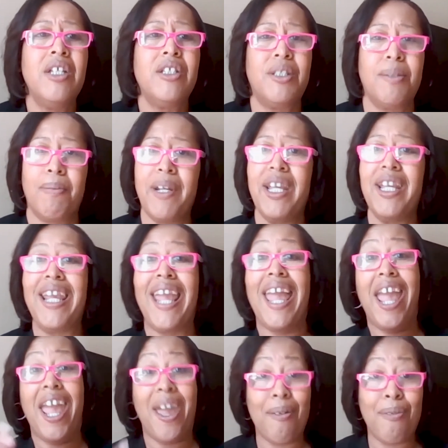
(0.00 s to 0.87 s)
to bring
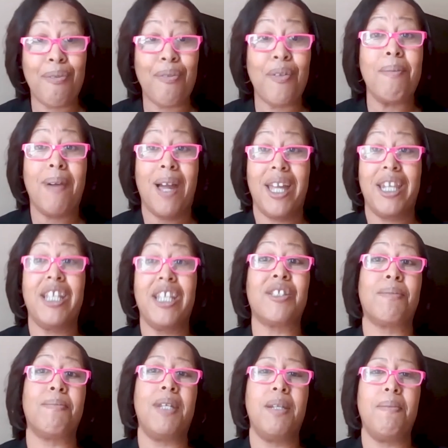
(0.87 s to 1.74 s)
everybody,
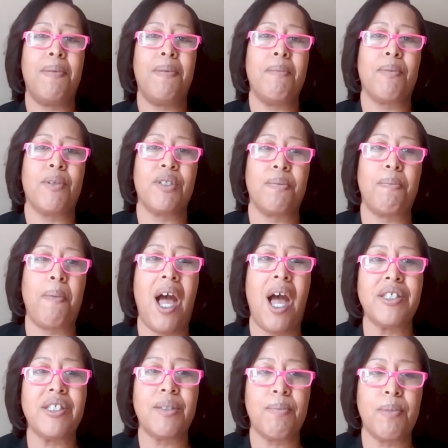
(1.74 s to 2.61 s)
as many people as
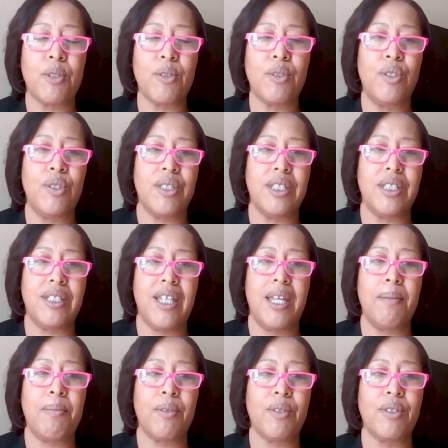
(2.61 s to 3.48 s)
possible, to the
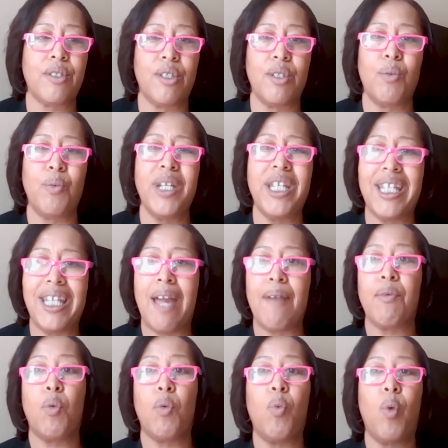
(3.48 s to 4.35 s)
table so that we can
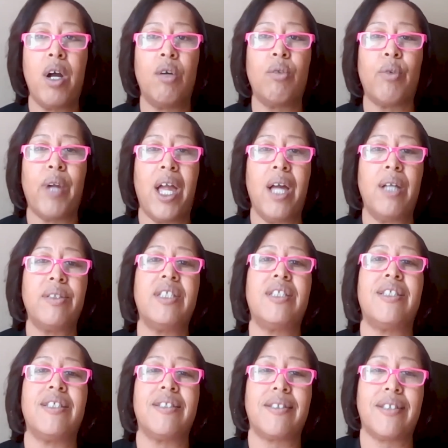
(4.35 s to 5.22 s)
have a
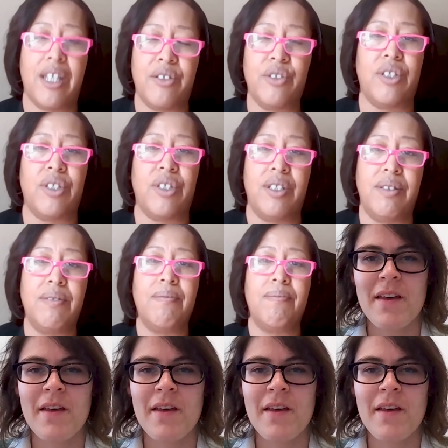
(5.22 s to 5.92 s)
well-rounded discussion.